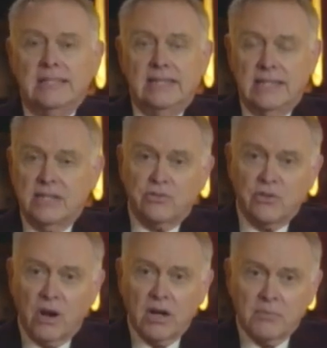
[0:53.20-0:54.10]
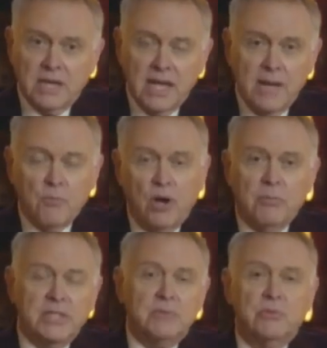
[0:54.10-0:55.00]
Now, that stardom came while
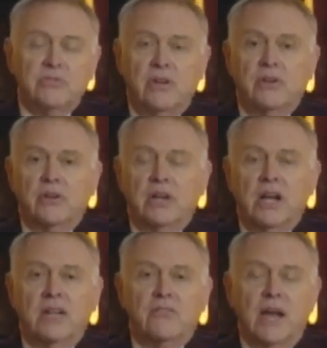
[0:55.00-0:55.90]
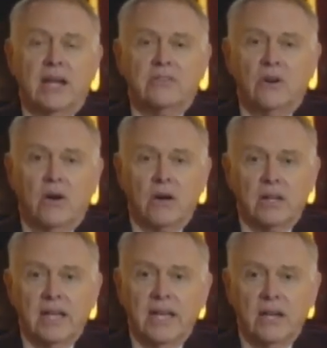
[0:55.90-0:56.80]
Mitchum was under contract to
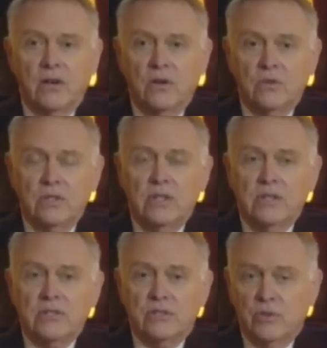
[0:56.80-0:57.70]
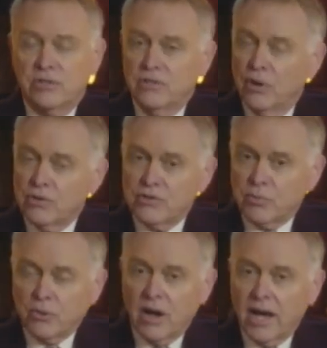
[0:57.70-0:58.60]
RKO, so it's no
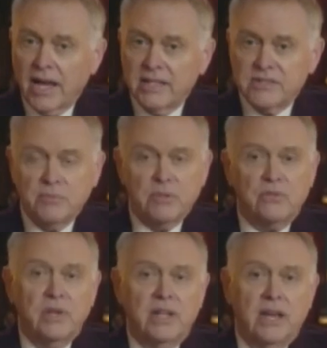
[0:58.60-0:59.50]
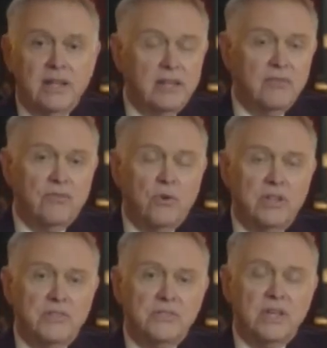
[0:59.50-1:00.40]
surprise that between
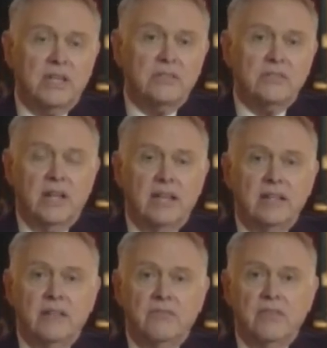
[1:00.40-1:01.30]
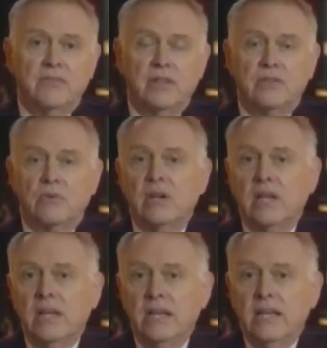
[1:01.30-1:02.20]
1946 and
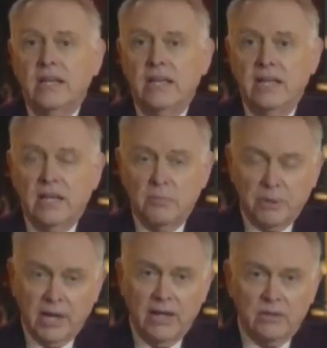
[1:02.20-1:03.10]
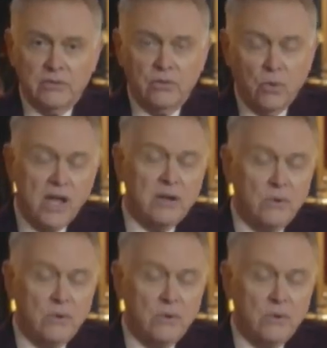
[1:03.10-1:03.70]
1953, he compiled quite a